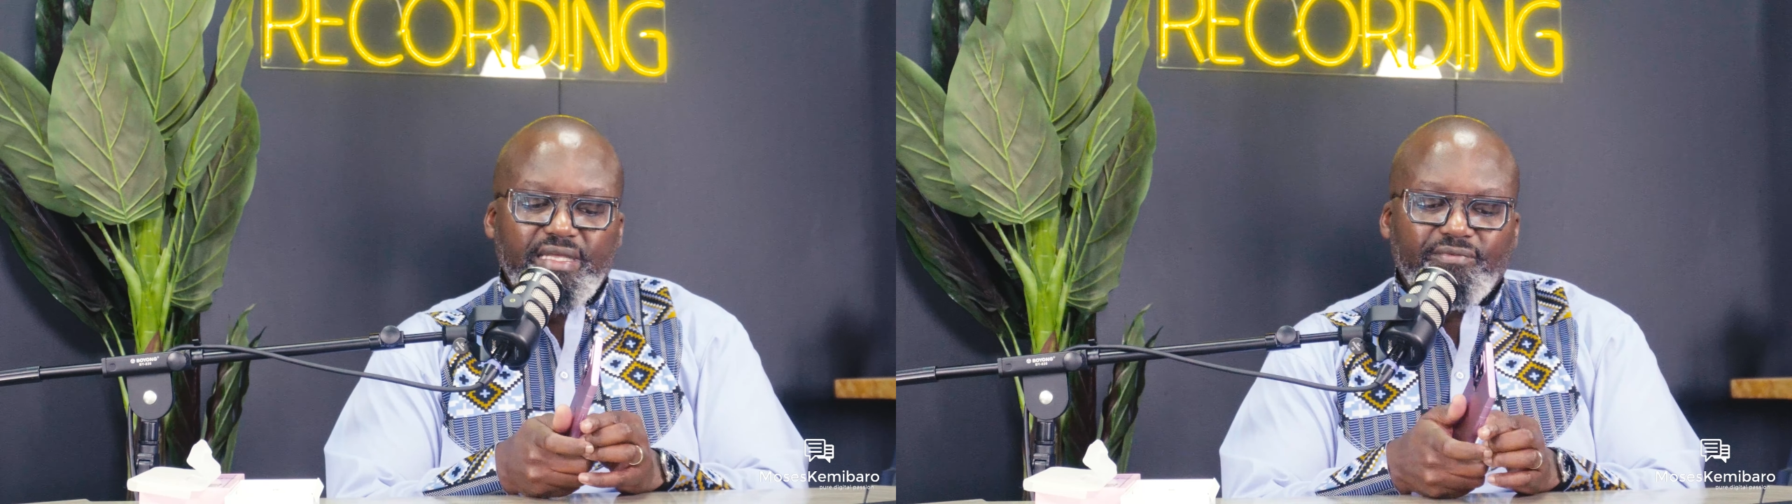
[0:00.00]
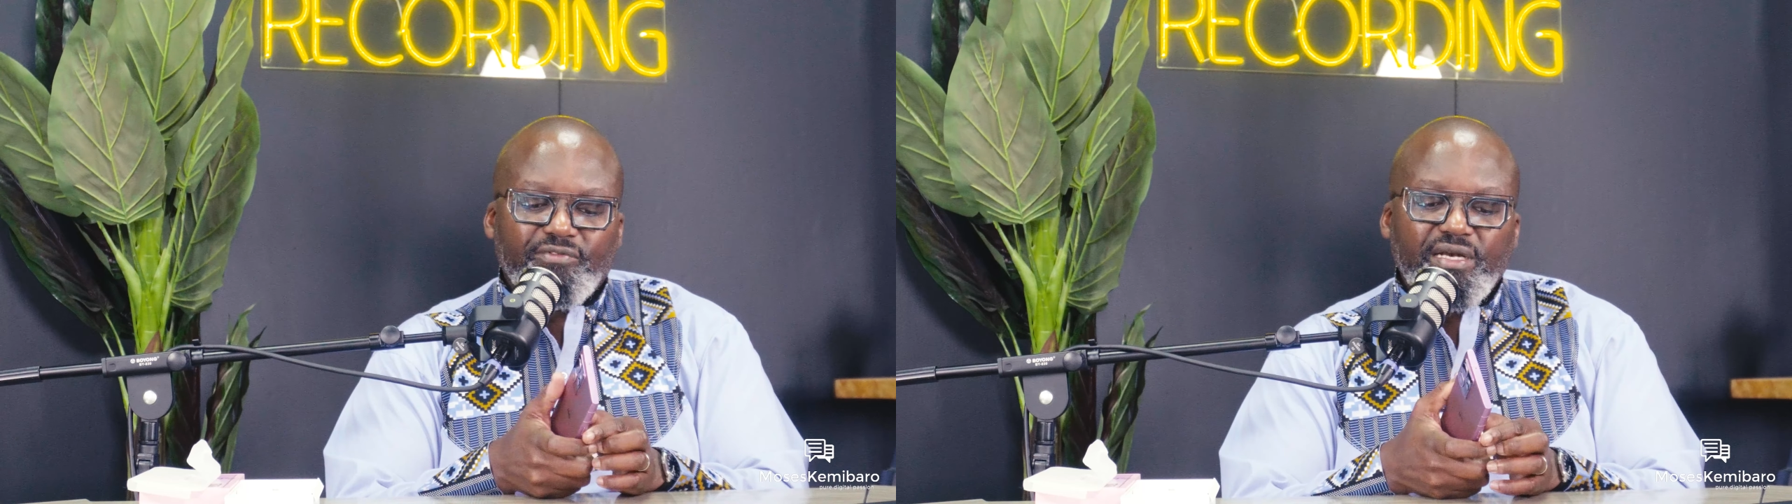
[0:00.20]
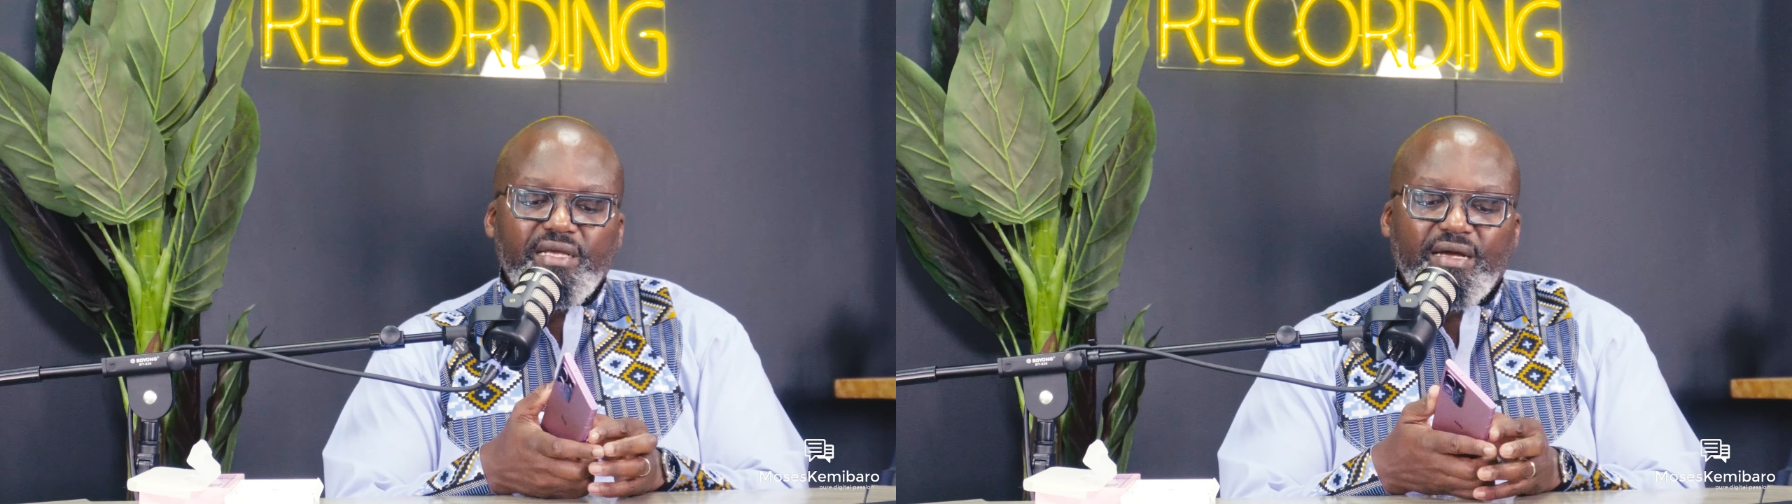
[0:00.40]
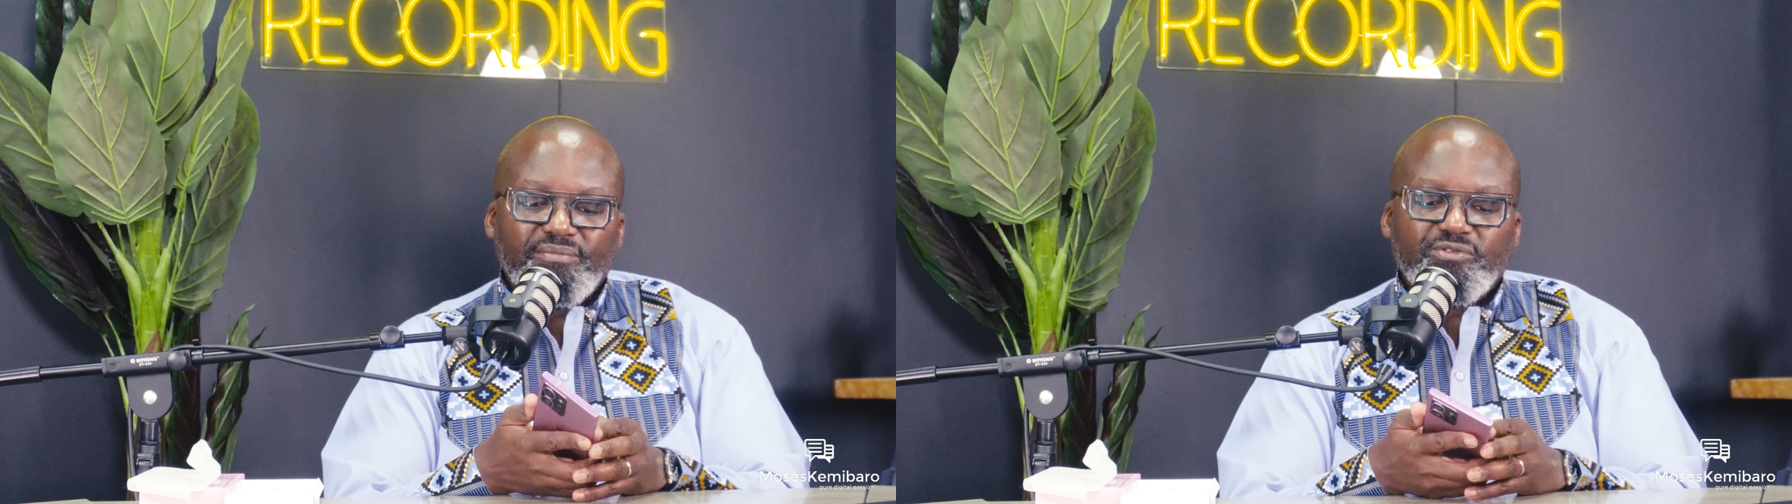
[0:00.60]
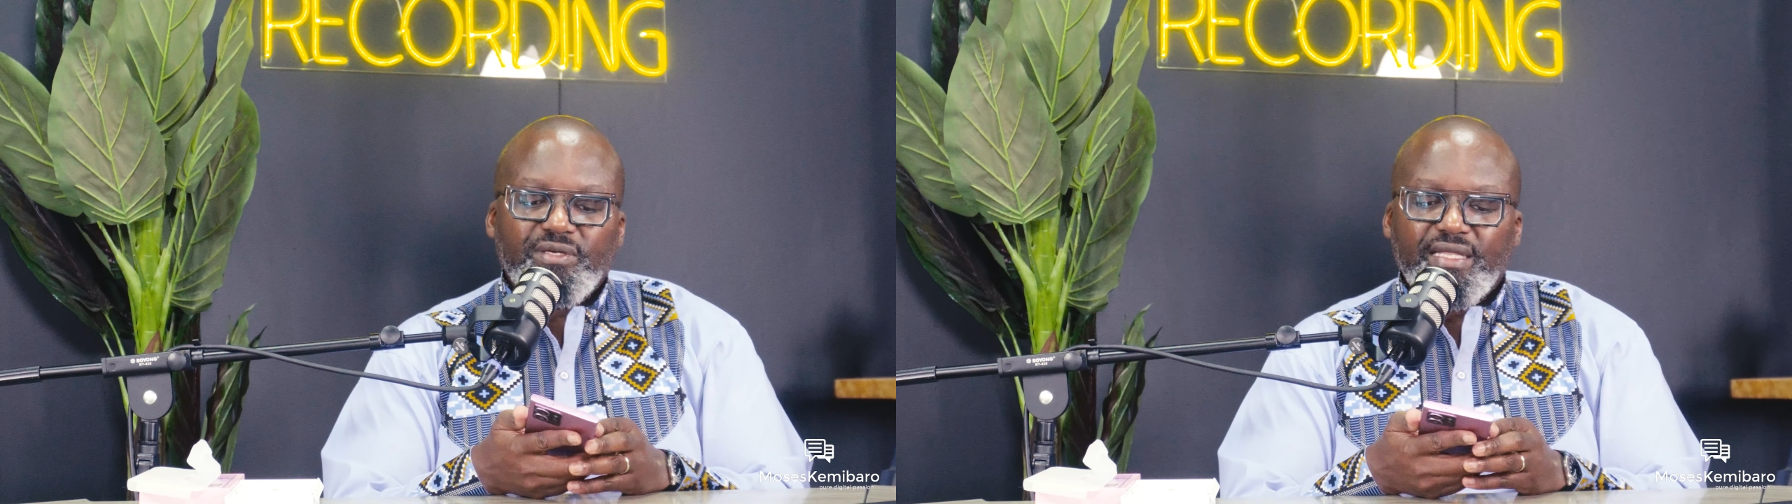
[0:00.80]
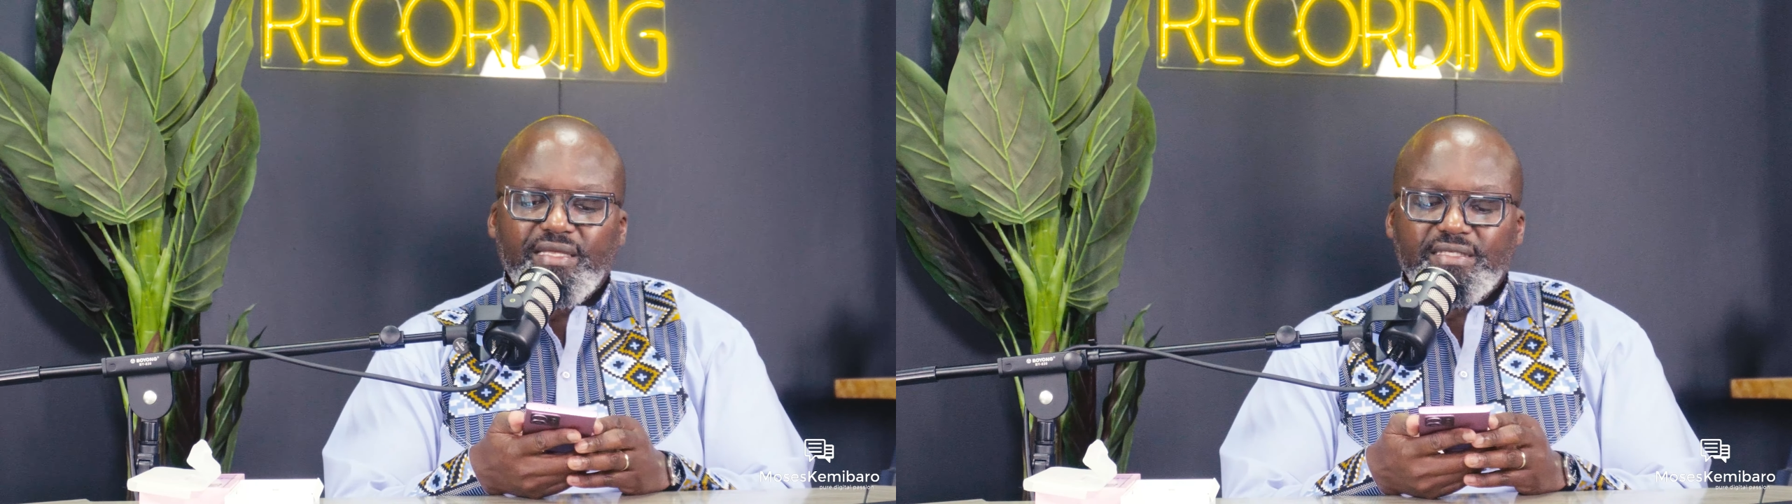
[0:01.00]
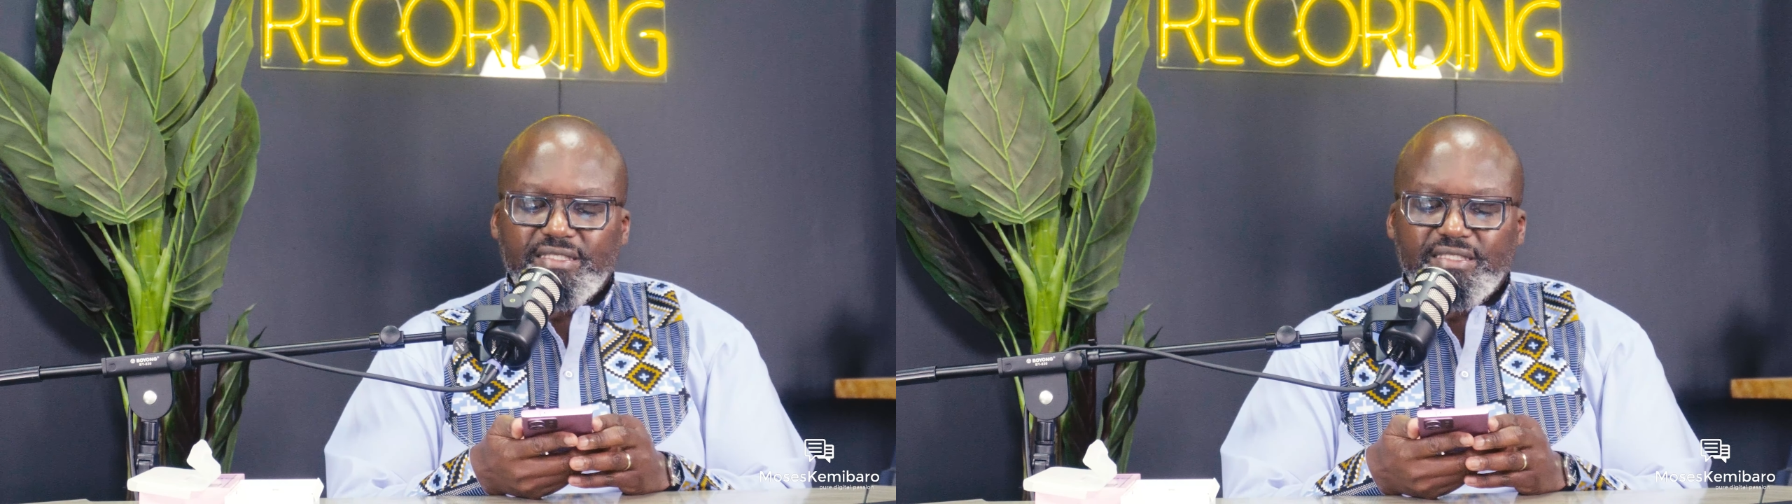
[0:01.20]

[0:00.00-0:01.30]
they've really come together in